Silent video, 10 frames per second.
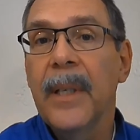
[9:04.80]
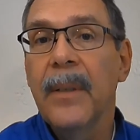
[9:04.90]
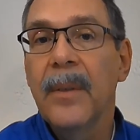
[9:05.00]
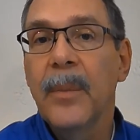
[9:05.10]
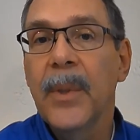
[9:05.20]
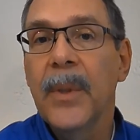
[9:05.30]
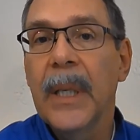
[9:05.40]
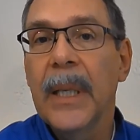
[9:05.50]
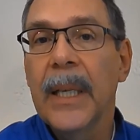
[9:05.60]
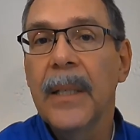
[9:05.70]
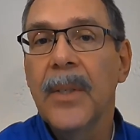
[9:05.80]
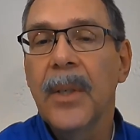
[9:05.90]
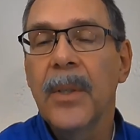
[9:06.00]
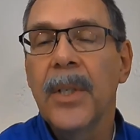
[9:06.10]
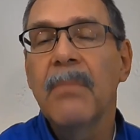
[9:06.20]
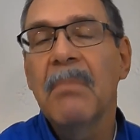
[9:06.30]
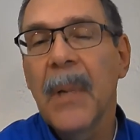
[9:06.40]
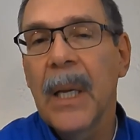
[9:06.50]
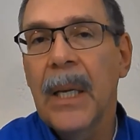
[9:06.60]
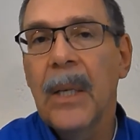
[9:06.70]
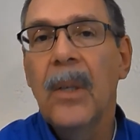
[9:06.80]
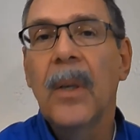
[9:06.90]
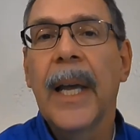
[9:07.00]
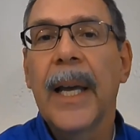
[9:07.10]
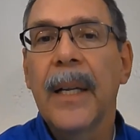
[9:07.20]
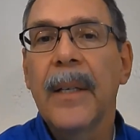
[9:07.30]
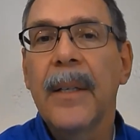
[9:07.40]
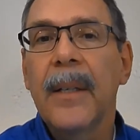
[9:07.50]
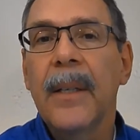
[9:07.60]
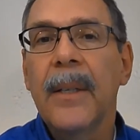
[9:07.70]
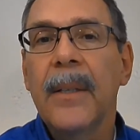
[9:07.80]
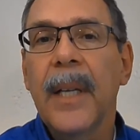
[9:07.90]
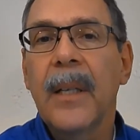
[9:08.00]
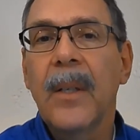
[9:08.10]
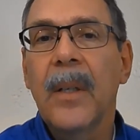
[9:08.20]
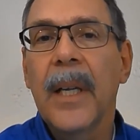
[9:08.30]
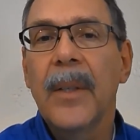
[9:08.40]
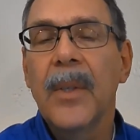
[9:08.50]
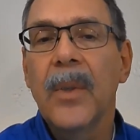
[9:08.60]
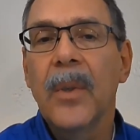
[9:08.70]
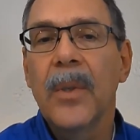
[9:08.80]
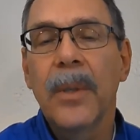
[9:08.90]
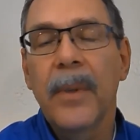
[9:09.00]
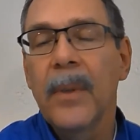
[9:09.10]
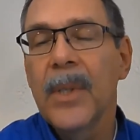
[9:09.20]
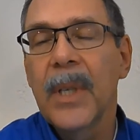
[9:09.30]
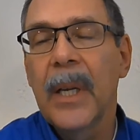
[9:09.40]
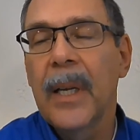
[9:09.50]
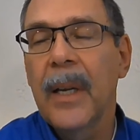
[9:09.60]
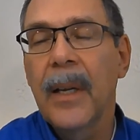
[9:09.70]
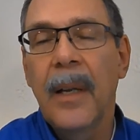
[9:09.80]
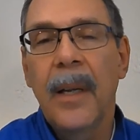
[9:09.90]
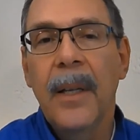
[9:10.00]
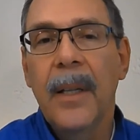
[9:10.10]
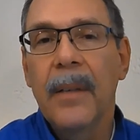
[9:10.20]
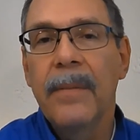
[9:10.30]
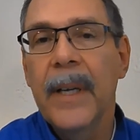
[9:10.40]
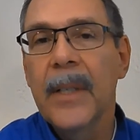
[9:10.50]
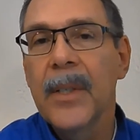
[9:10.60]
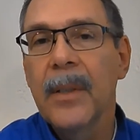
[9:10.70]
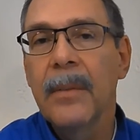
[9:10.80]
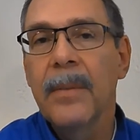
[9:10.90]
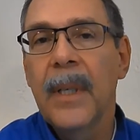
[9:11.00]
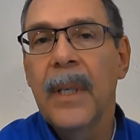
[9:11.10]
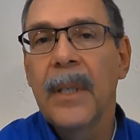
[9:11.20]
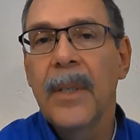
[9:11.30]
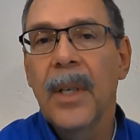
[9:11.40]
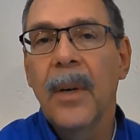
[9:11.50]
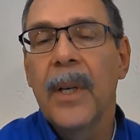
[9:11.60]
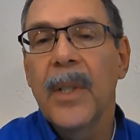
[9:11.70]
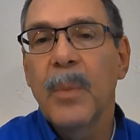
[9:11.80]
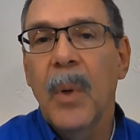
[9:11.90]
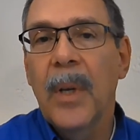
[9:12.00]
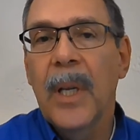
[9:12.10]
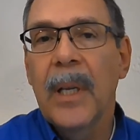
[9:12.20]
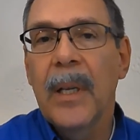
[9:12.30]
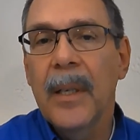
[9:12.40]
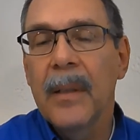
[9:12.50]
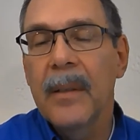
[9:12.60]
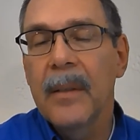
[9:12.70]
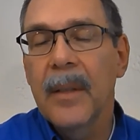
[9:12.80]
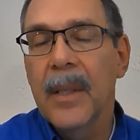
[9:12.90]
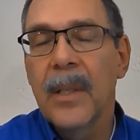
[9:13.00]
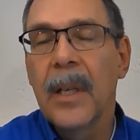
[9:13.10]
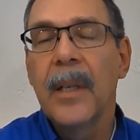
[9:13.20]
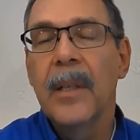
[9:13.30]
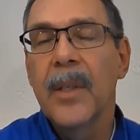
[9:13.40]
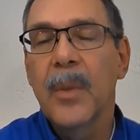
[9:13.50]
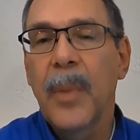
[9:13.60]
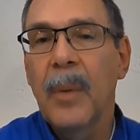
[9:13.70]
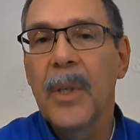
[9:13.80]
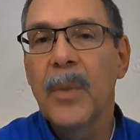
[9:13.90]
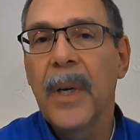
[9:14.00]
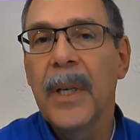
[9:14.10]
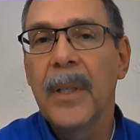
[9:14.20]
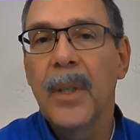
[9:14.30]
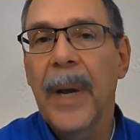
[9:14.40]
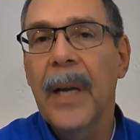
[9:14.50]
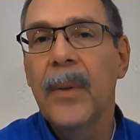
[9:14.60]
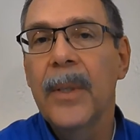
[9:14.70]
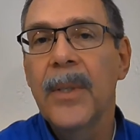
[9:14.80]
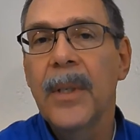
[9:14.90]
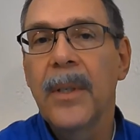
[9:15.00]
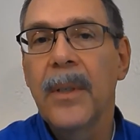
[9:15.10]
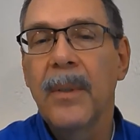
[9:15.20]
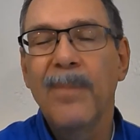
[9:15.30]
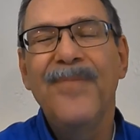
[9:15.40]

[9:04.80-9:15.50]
from doing that. So just look at it. You know, take a look at the source. If you're studying the effects of cigarette smoking and the study is published by the Tobacco Institute,